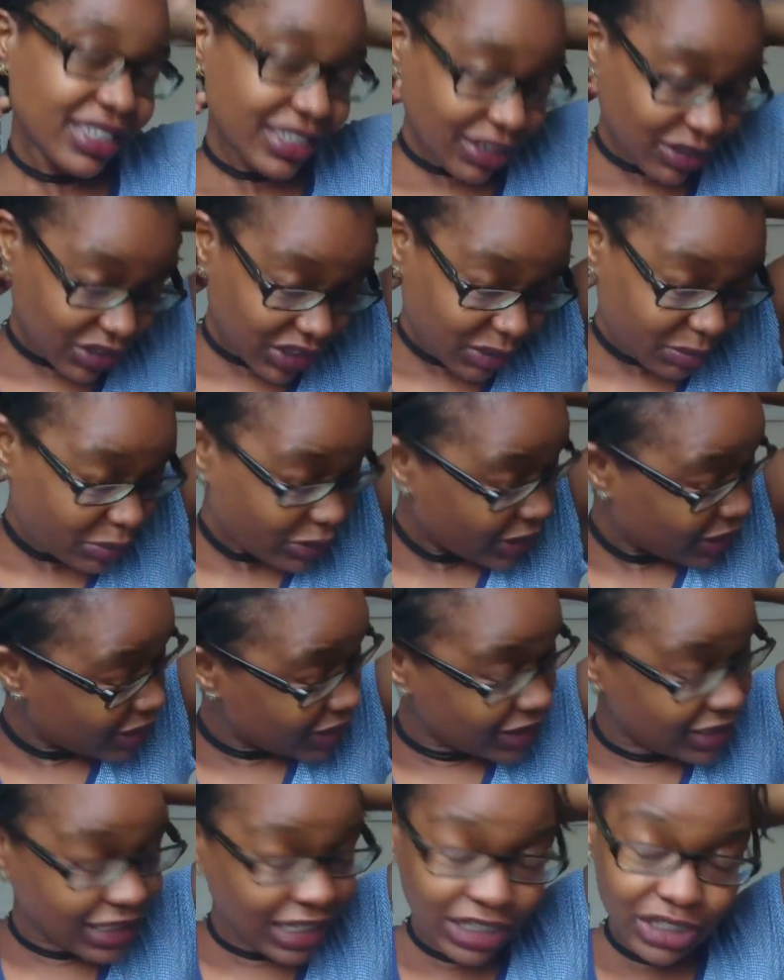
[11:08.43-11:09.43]
So I just put it
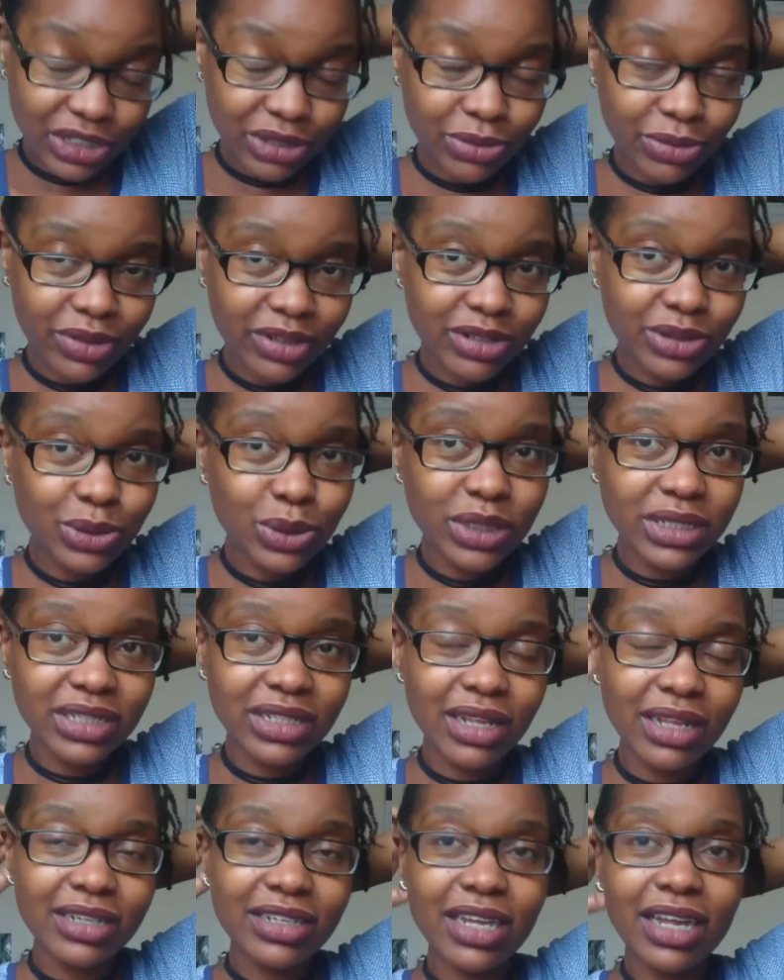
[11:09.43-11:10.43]
in the section with the twists
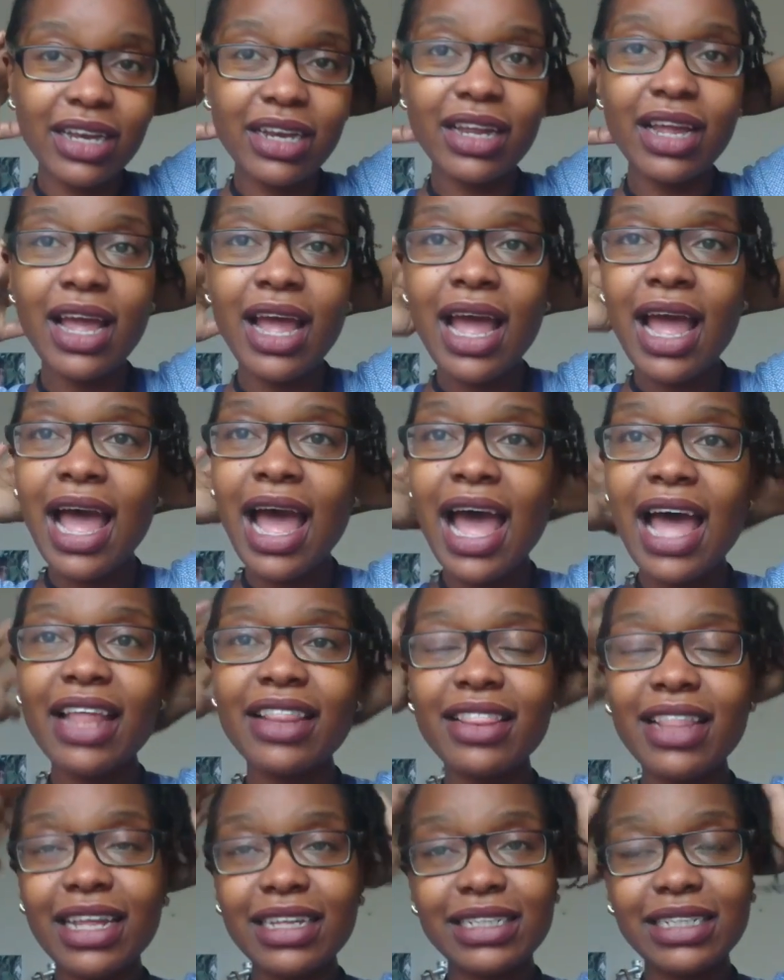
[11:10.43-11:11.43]
that are done,
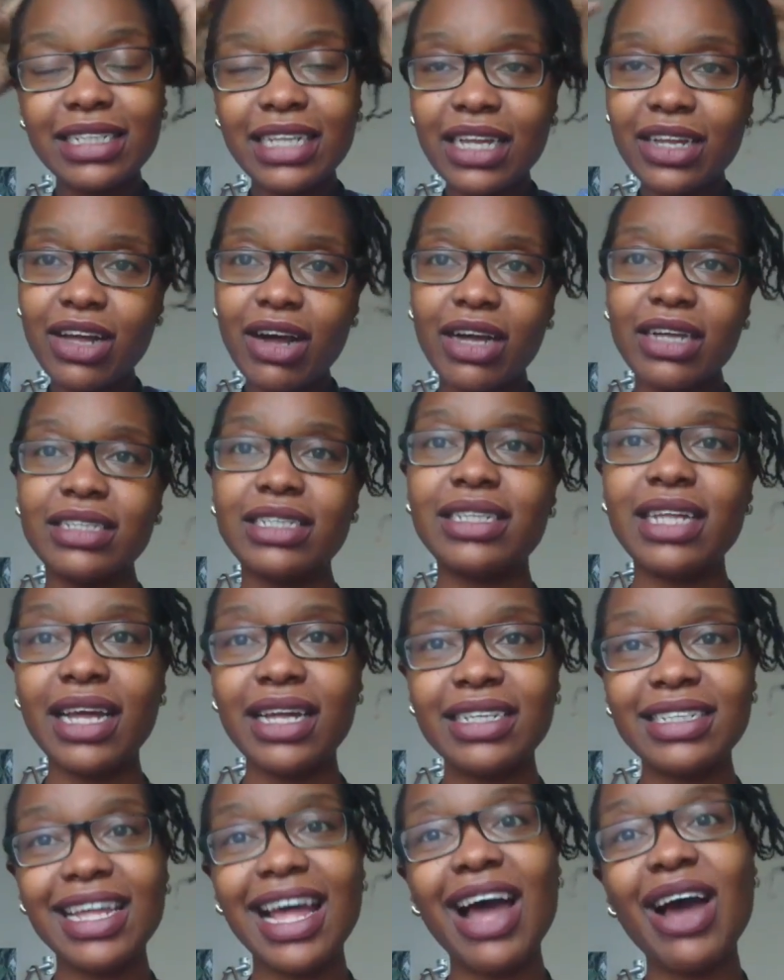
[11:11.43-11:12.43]
and that's it, guys.
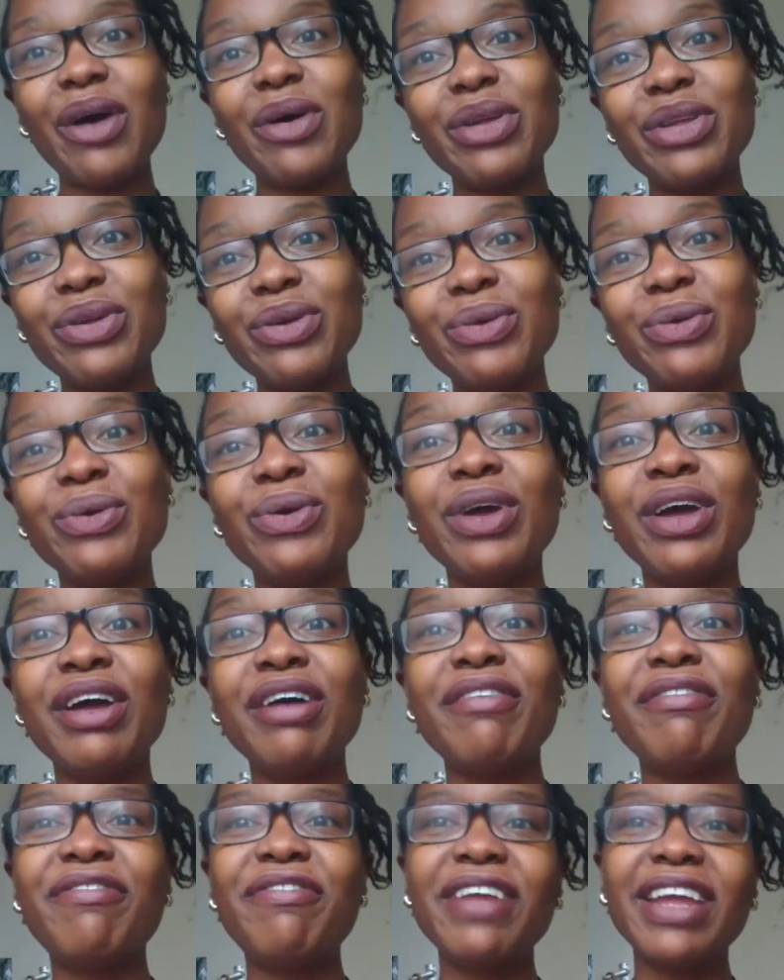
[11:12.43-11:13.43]
That is how you
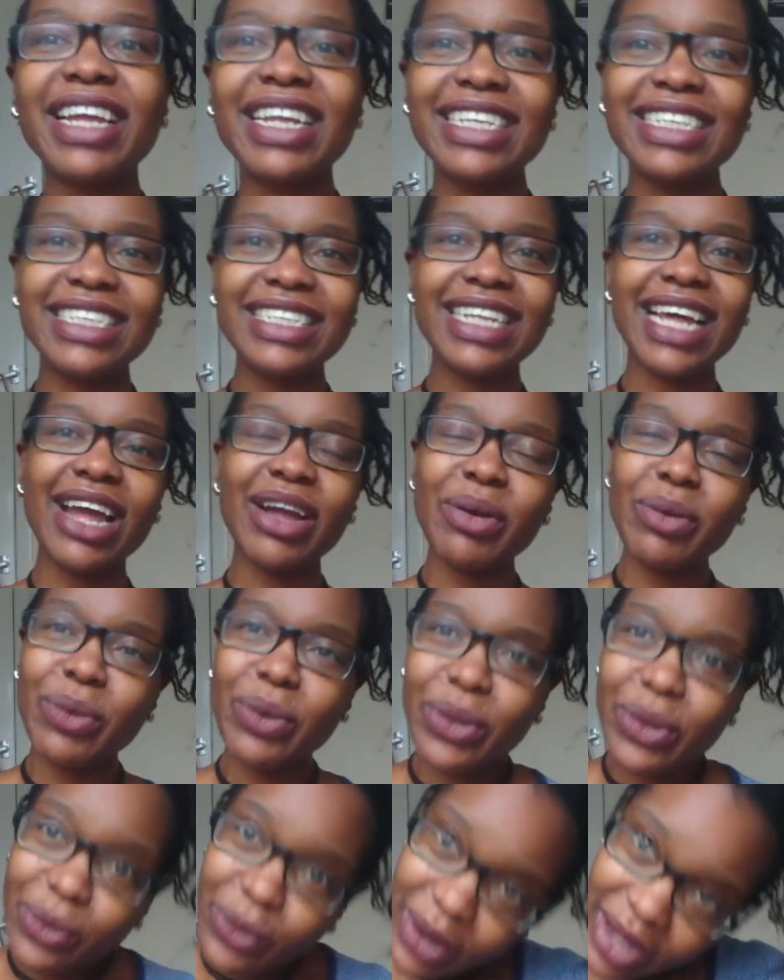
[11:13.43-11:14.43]
finger
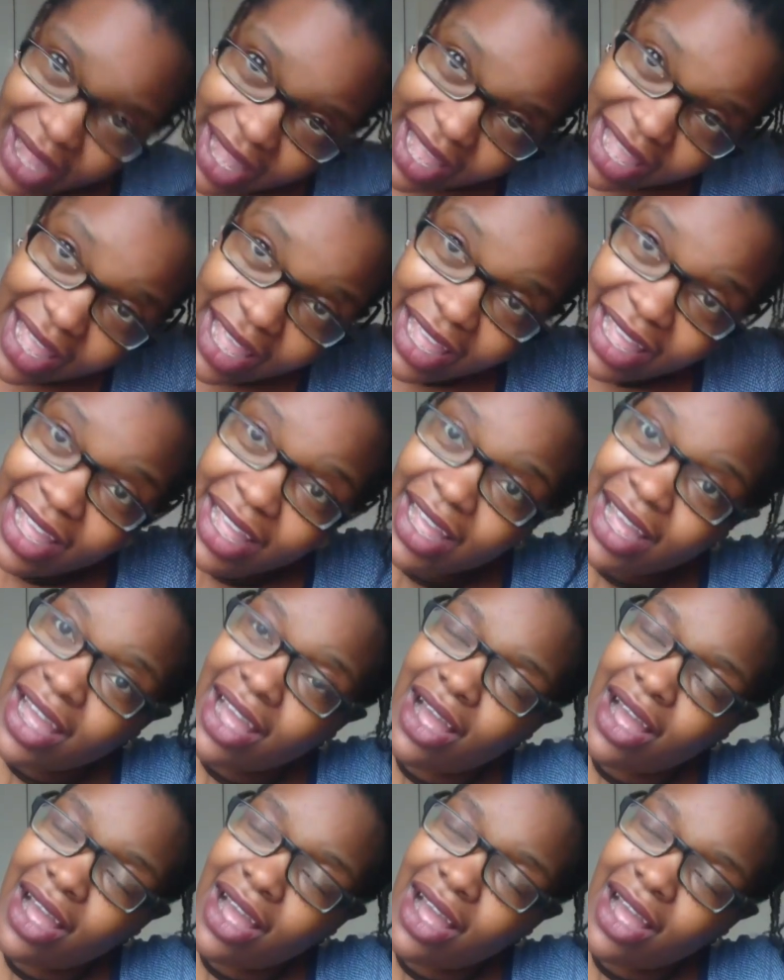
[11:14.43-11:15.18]
detangle your hair.